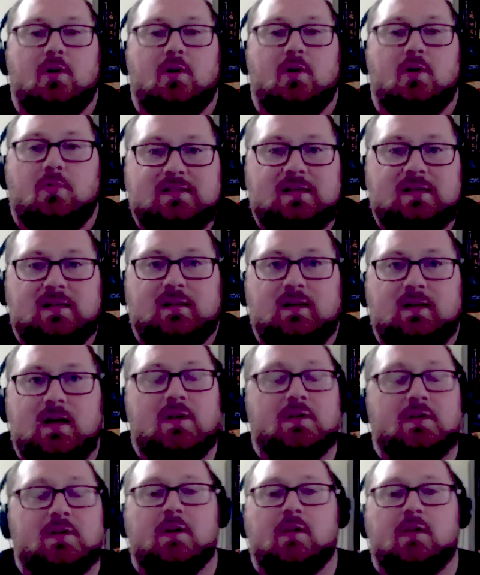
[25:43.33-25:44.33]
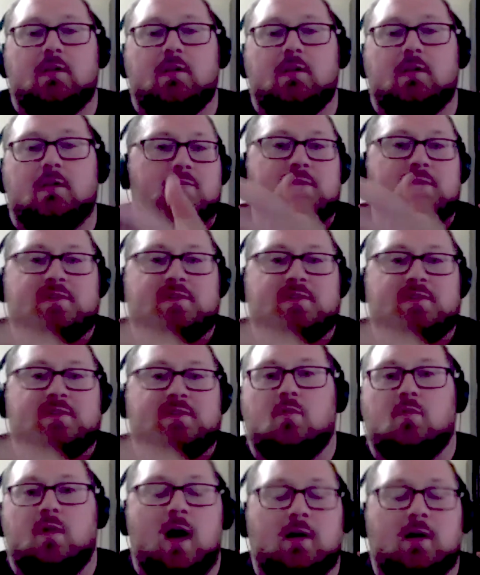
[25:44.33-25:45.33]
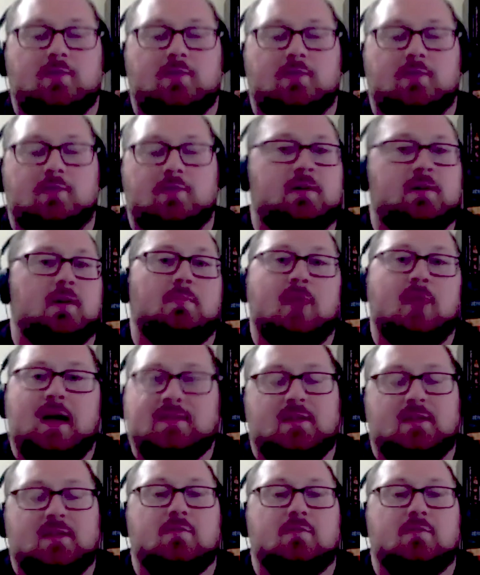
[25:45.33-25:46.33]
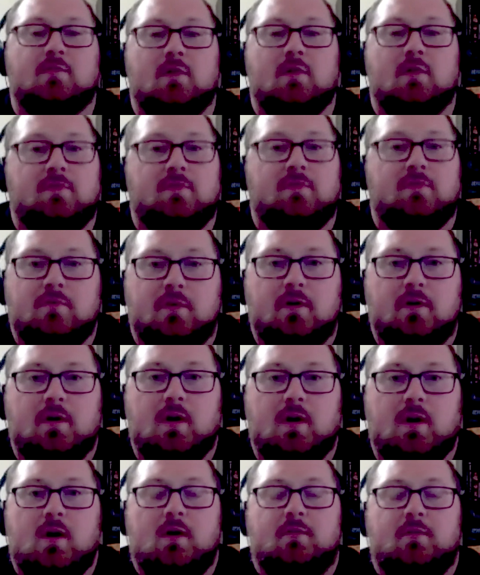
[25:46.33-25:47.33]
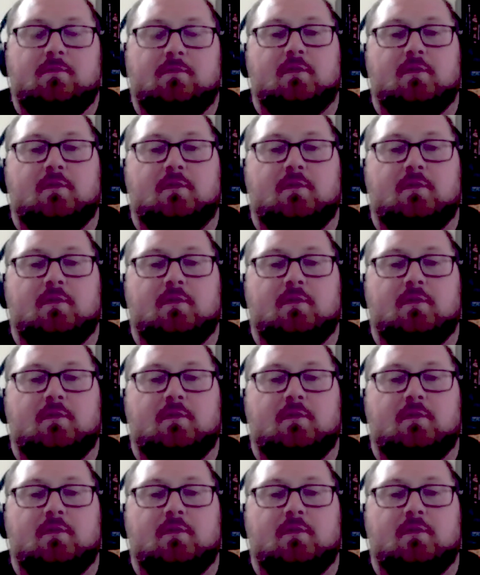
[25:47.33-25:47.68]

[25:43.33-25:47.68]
and then you're resting, and then you're going to learn a new piece of choreography, and you're going to practice that over and over and over,